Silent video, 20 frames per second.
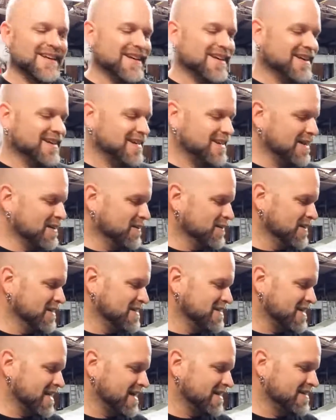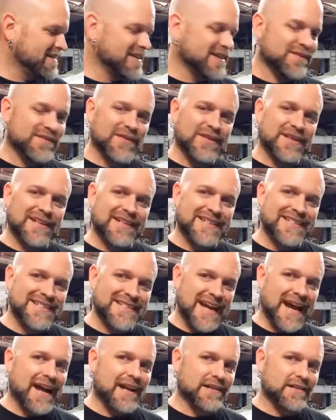They don't exactly give you an
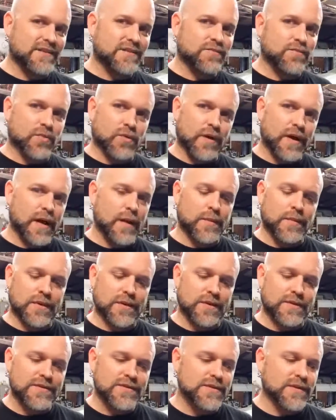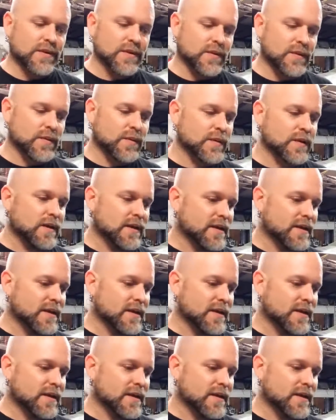exact parameter, so